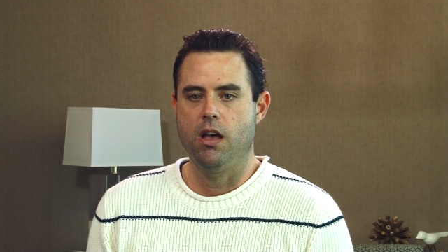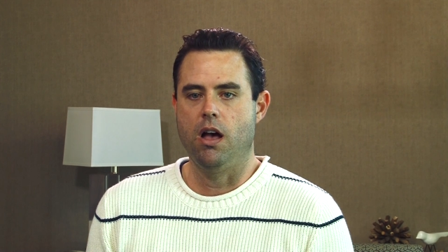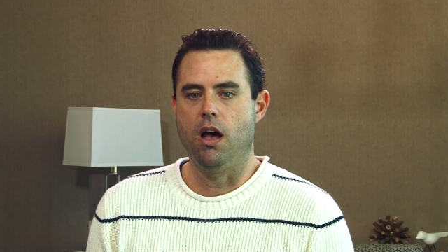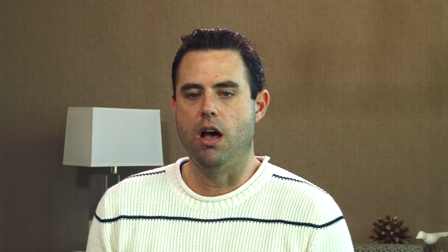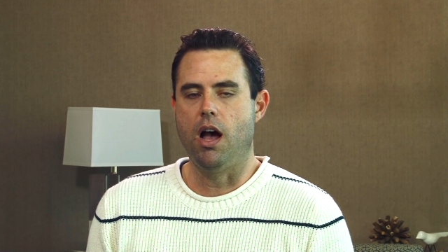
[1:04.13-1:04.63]

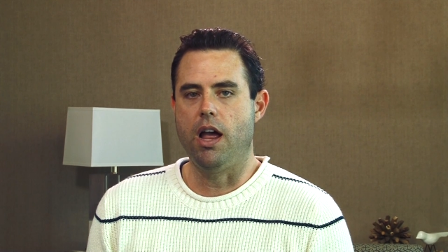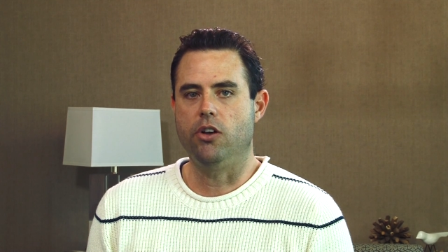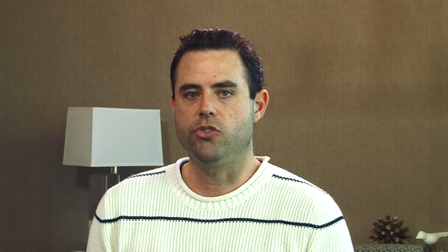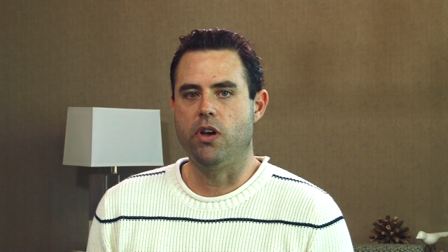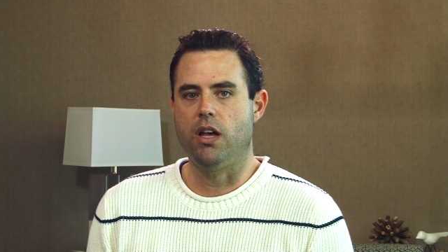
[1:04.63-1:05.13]
I
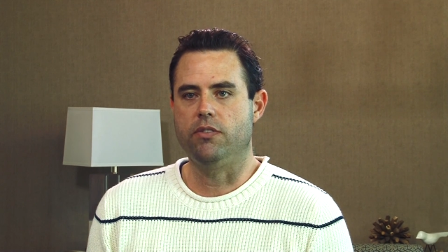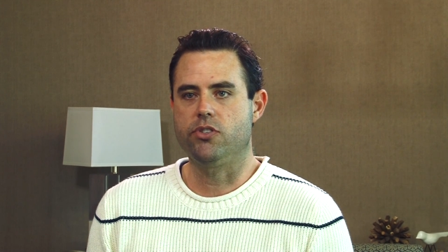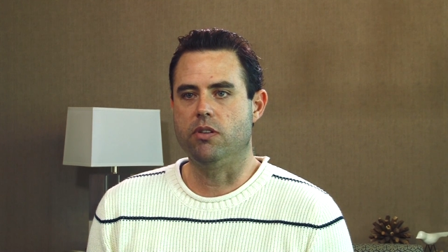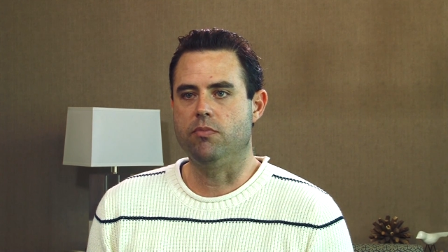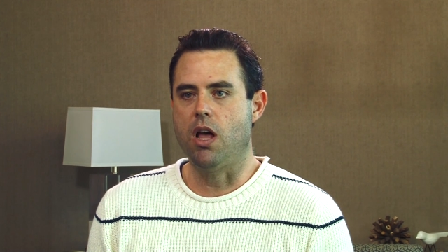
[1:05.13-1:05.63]
also have
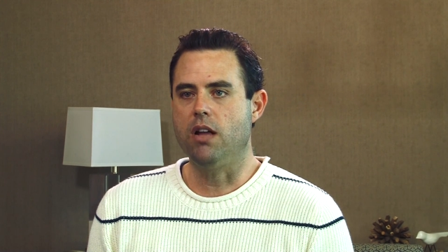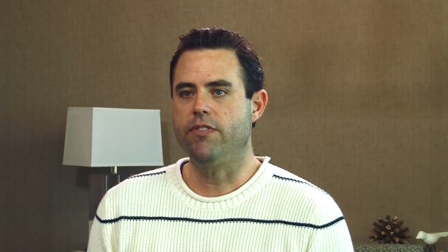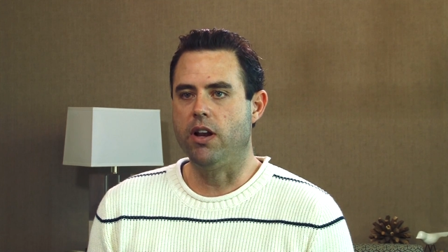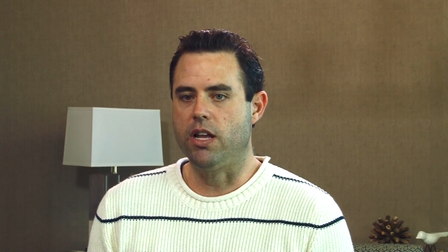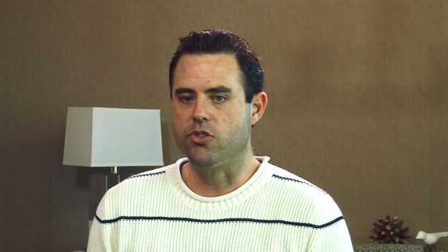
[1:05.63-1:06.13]
some
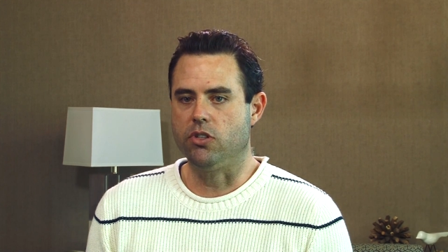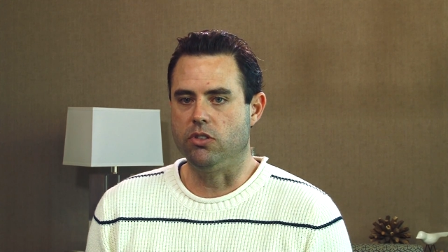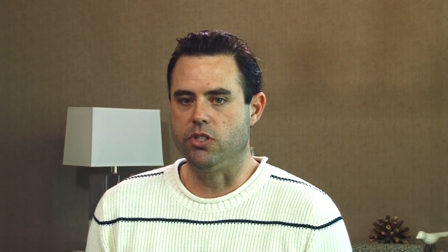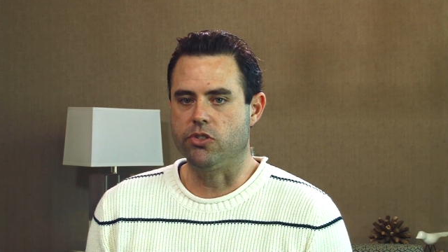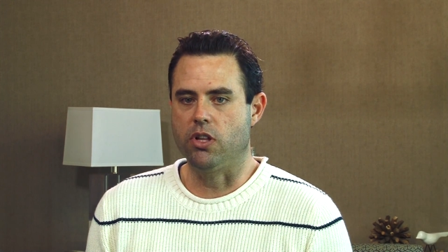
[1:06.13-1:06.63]

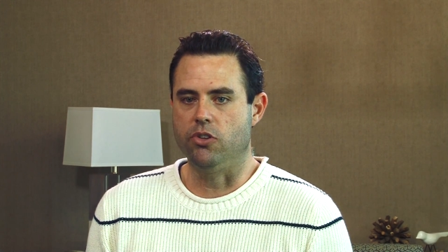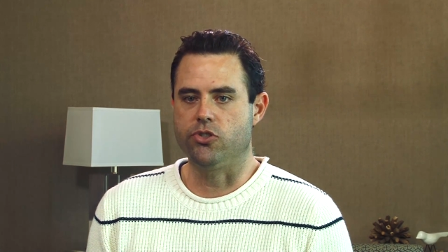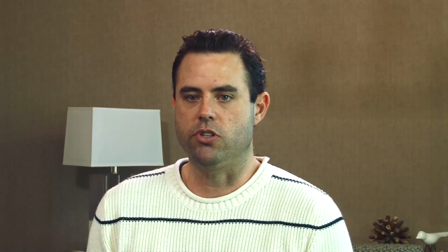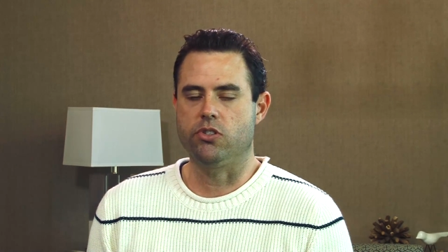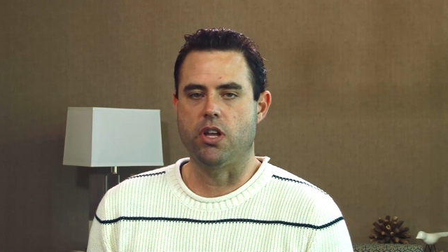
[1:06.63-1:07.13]
non-financial disclosures.